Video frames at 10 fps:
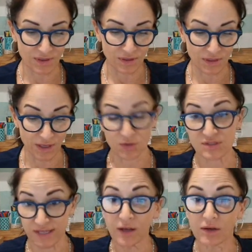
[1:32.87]

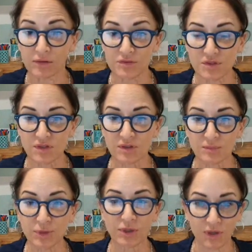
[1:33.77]
ourselves
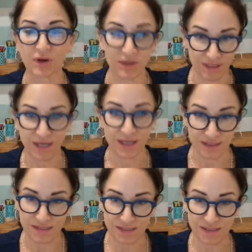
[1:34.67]
put on
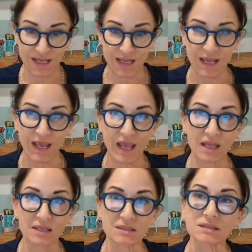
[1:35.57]
us,
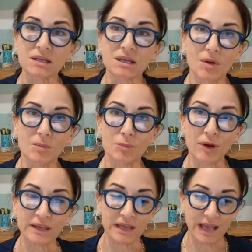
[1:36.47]
and
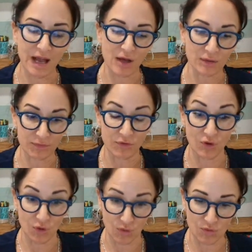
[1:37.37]
breaking out of
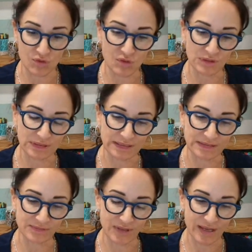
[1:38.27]
those to
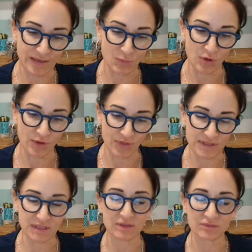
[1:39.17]
live a more
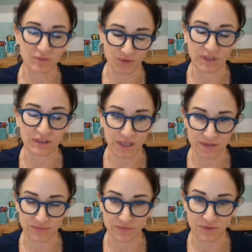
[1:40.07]
authentic and fulfilling
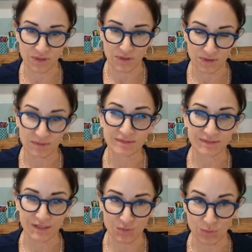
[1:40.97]
life.
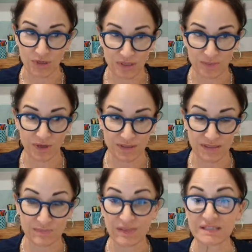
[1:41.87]
That's what breaking
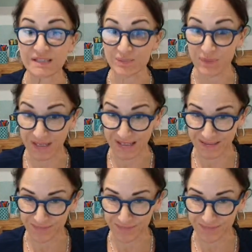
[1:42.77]
boxes means to me.